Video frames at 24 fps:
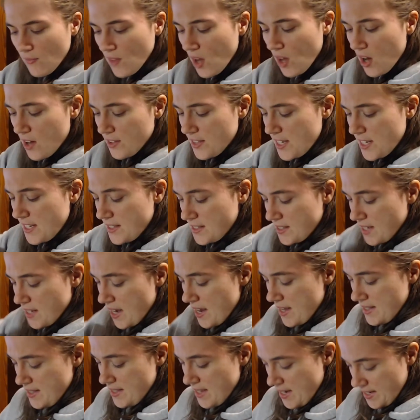On the
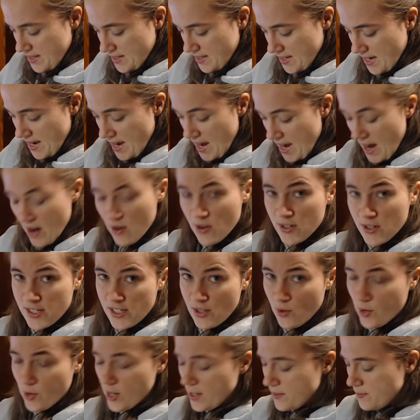inside they say
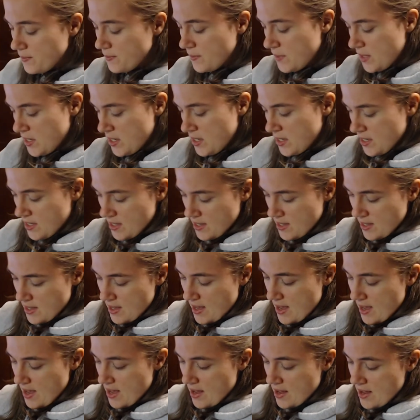Arizona,
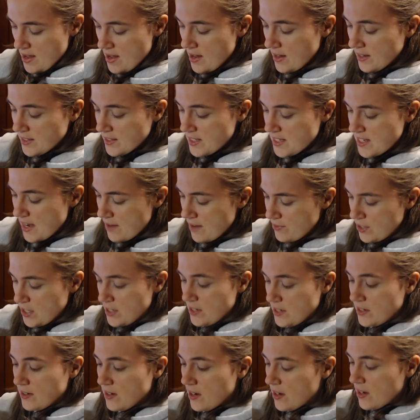
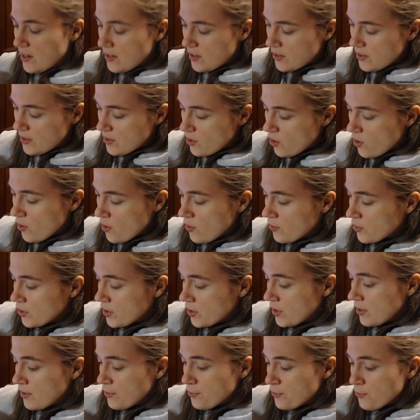7
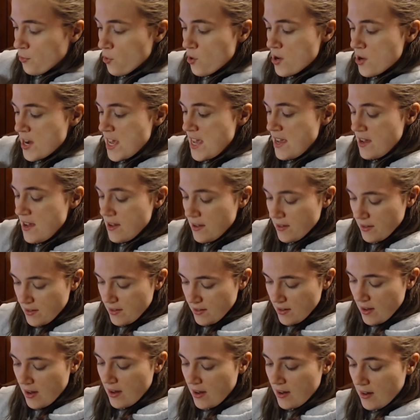over 40.
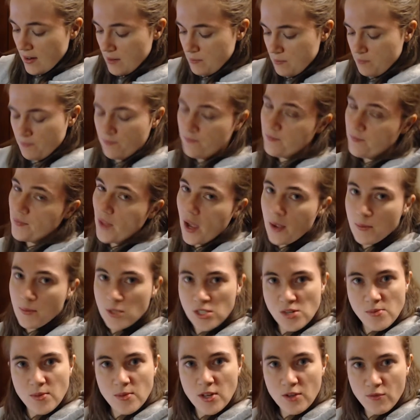I'm
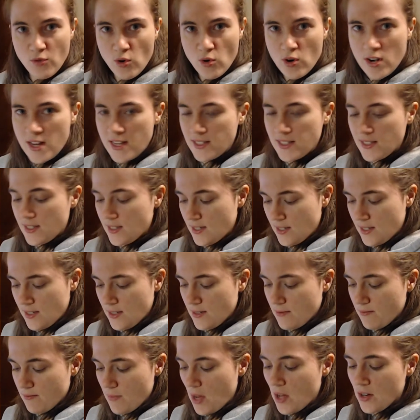assuming 40
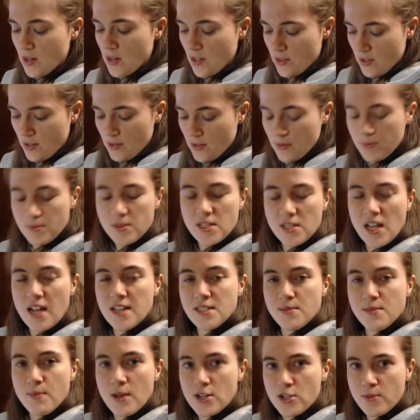is another
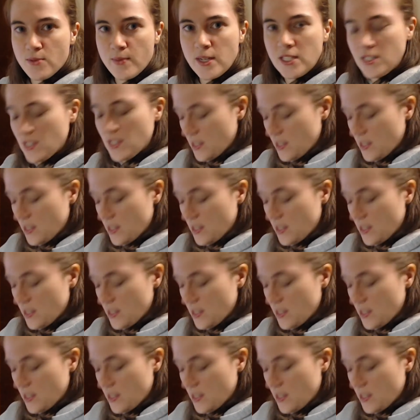size measurement.